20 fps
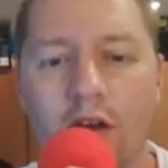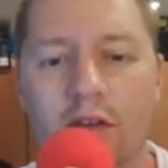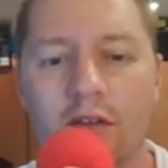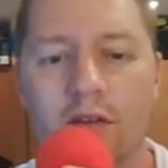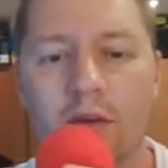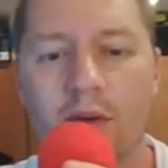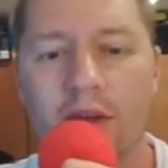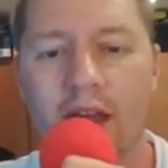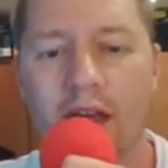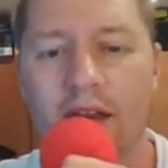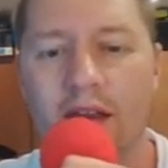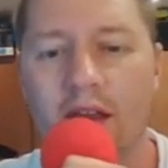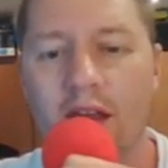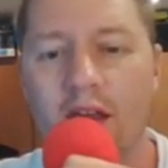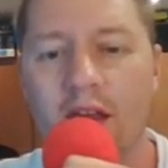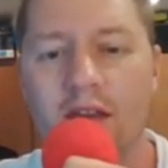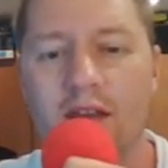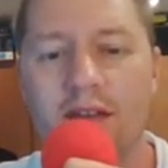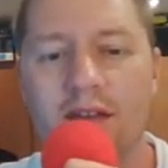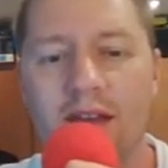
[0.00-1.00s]
So again,
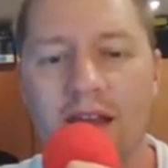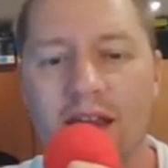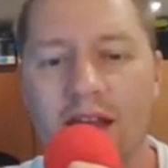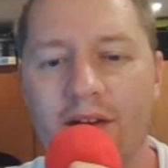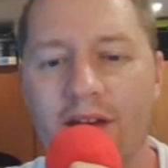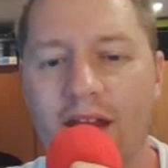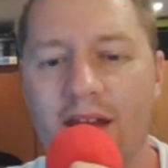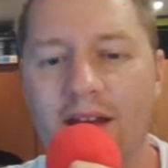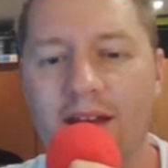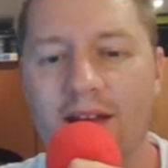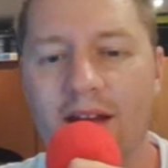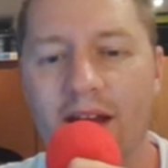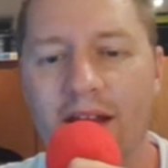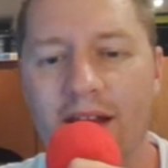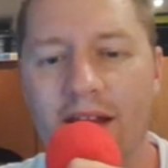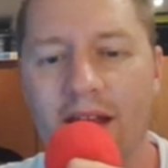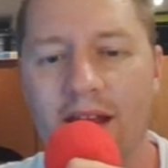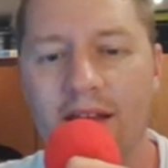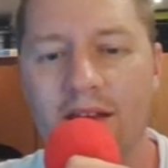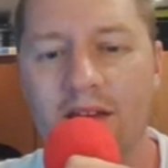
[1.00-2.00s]
you take out any tight
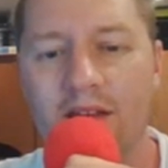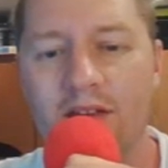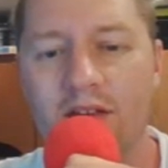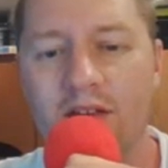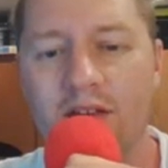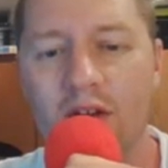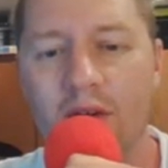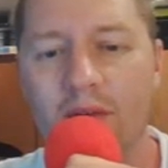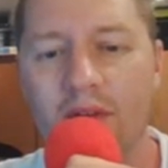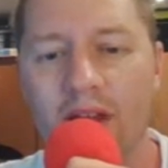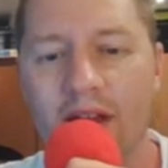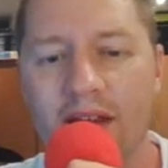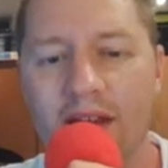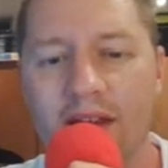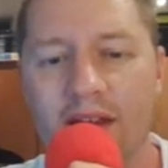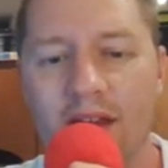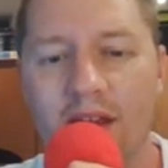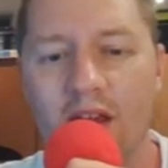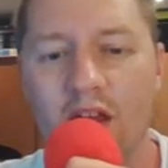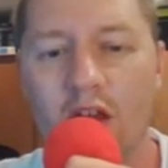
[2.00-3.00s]
end you don't
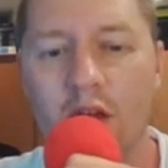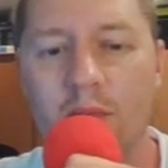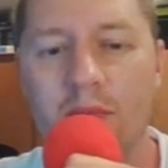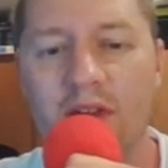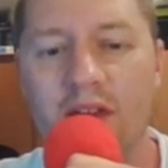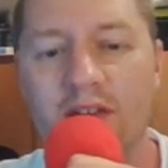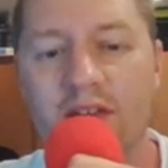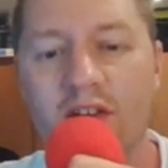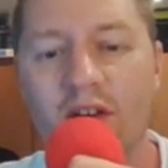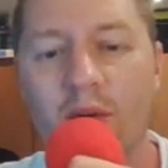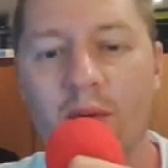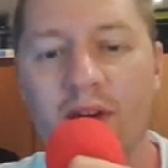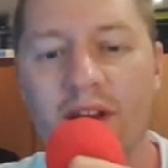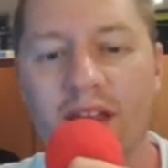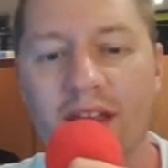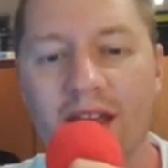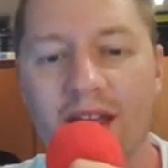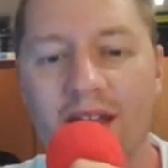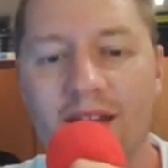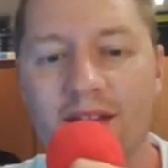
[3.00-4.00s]
like because you don't
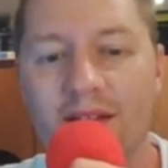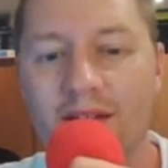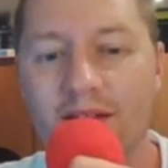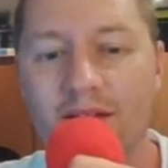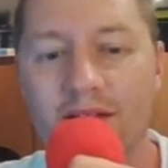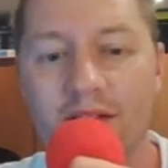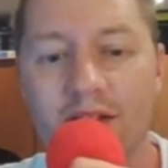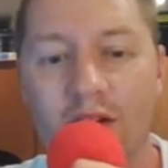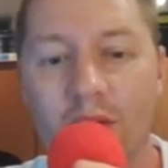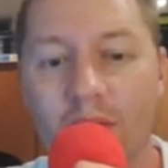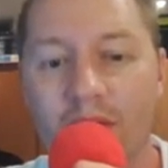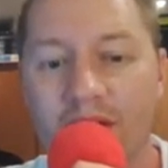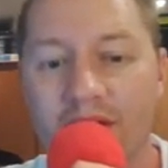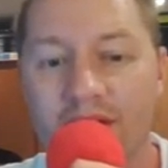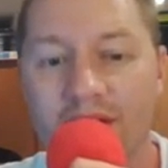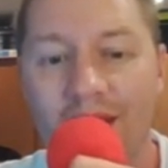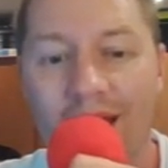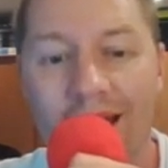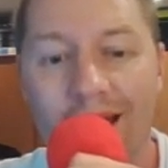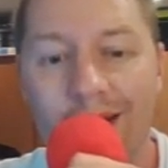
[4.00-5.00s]
want
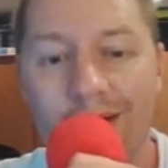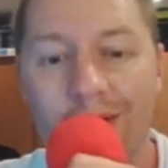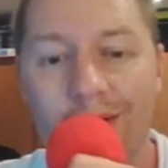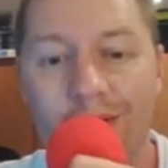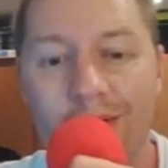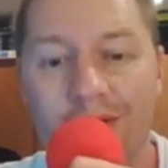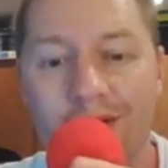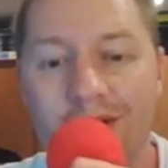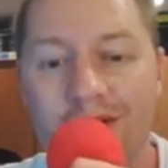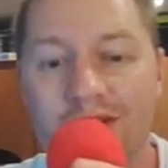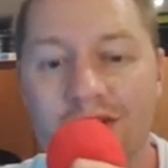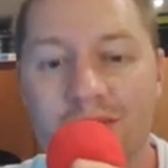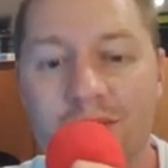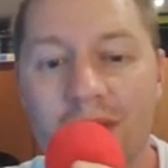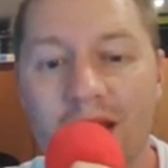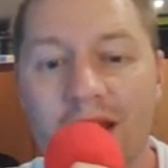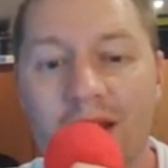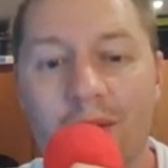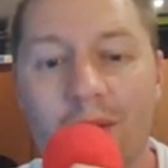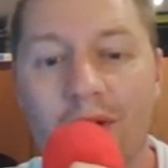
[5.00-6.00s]
Yahoo to just
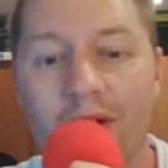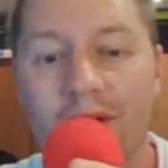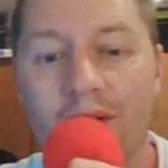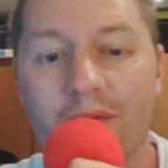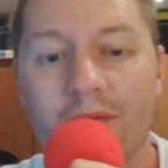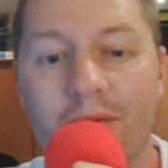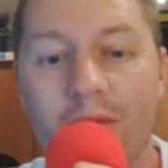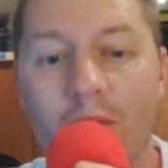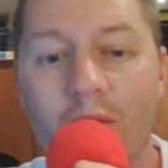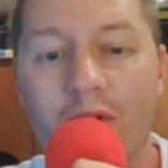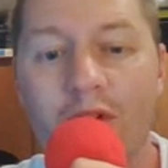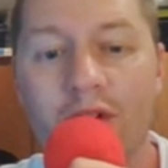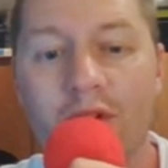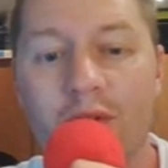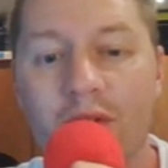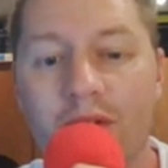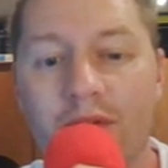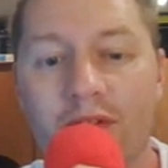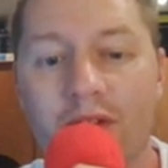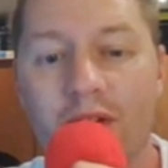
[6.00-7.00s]
pick one for you
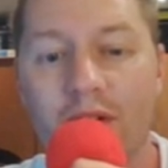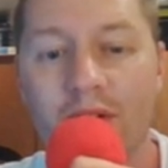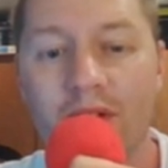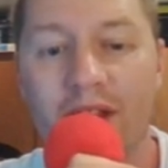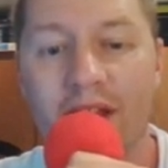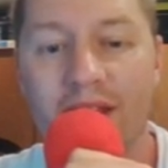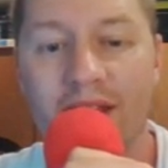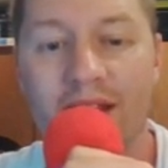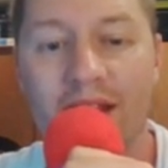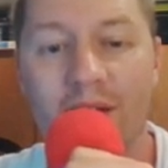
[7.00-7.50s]
if you don't like it.